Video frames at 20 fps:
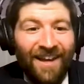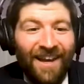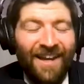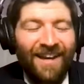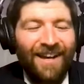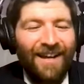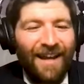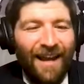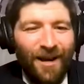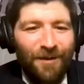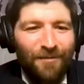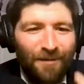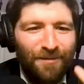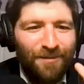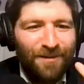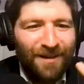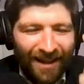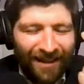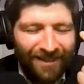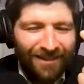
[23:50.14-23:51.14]
And I, I
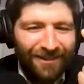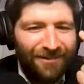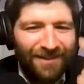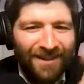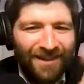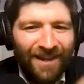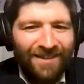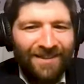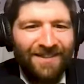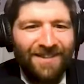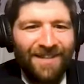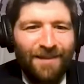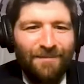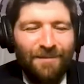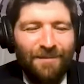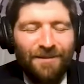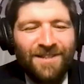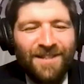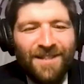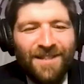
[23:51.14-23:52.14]
remember, I literally at that
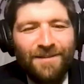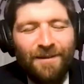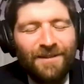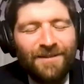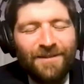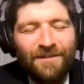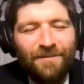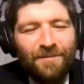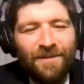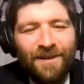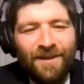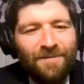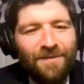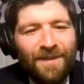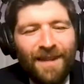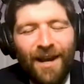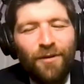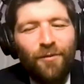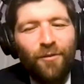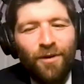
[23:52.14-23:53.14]
time, I was thinking to myself, I'm like,
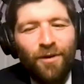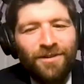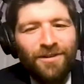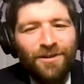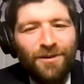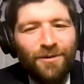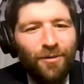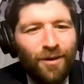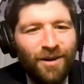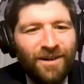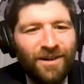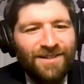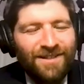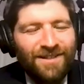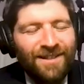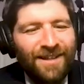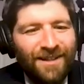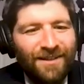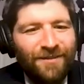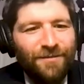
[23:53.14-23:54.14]
I wonder what it's
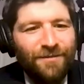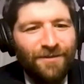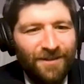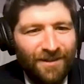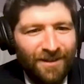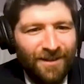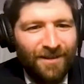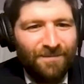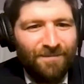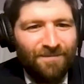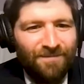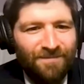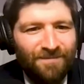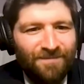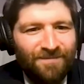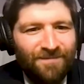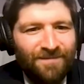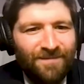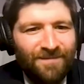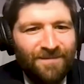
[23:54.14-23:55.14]
like for him
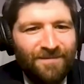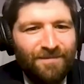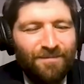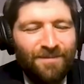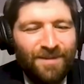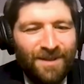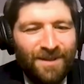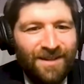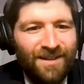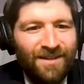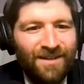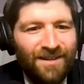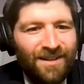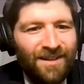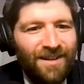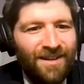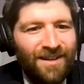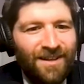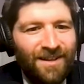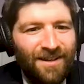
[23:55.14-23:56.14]
being
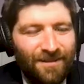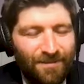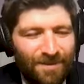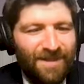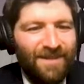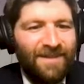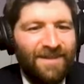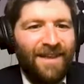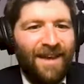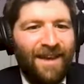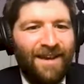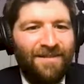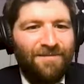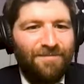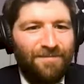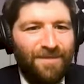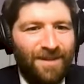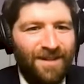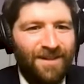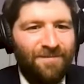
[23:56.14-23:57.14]
being that
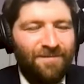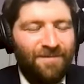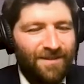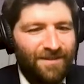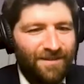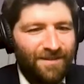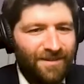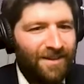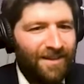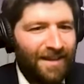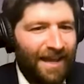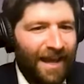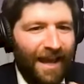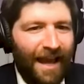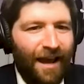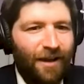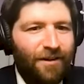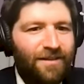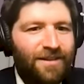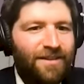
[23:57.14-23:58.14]
meaning
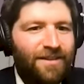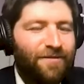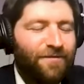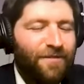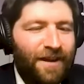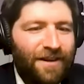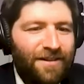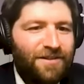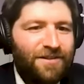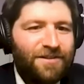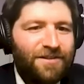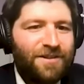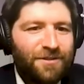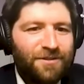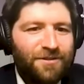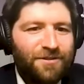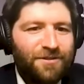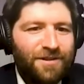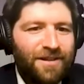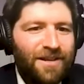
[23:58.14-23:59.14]
how did it affect your
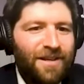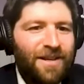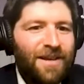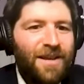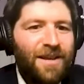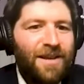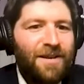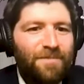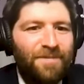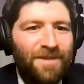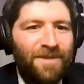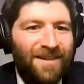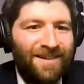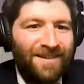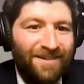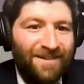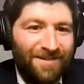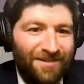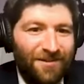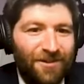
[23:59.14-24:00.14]
children
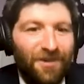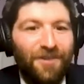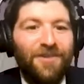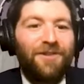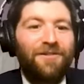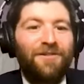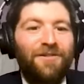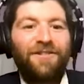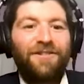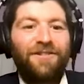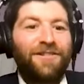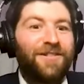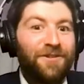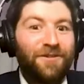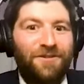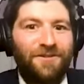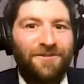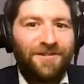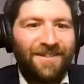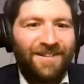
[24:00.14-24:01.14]
being Charlie Harary's
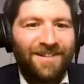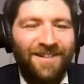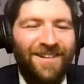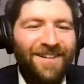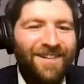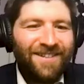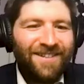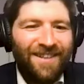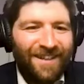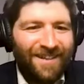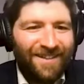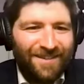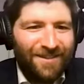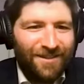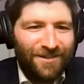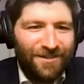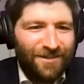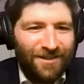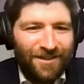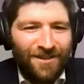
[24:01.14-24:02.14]
children? Like,
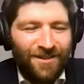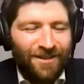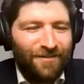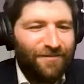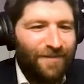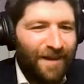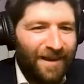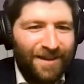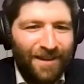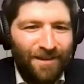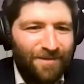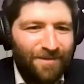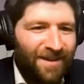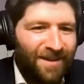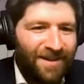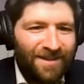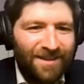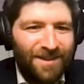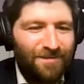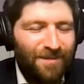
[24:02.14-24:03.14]
did, did it affect them
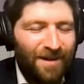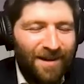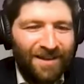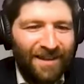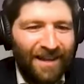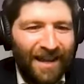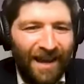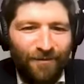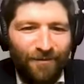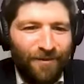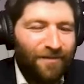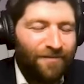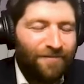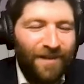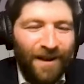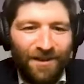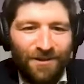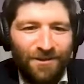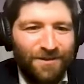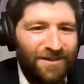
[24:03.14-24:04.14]
being in the spotlight, having a
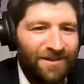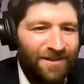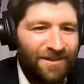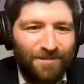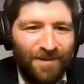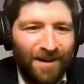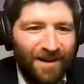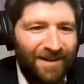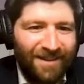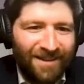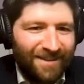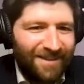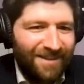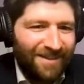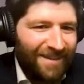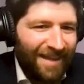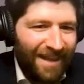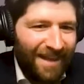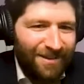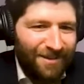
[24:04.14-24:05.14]
father in the spotlight? Like,
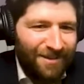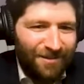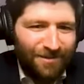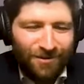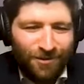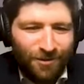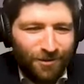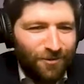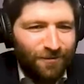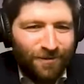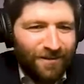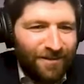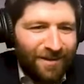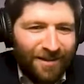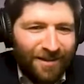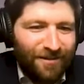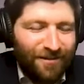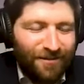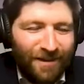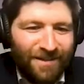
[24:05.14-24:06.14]
did that, did, you feel
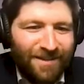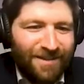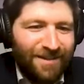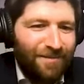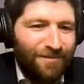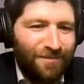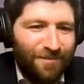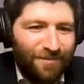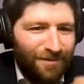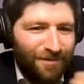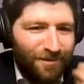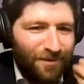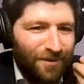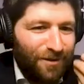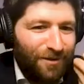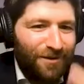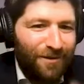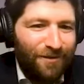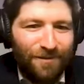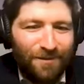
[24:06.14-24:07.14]
that affected them? What do
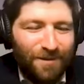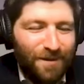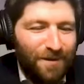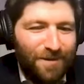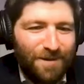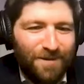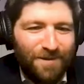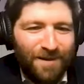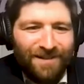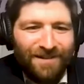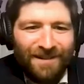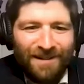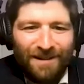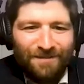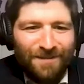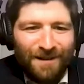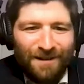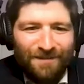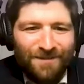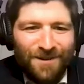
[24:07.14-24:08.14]
you think from their perspective? Like,
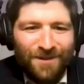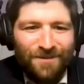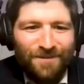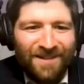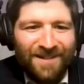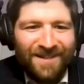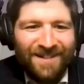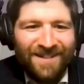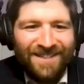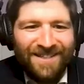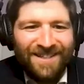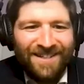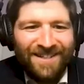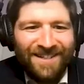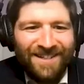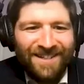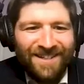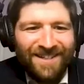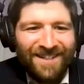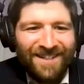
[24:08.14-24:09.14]
I'm, I'm super curious to hear.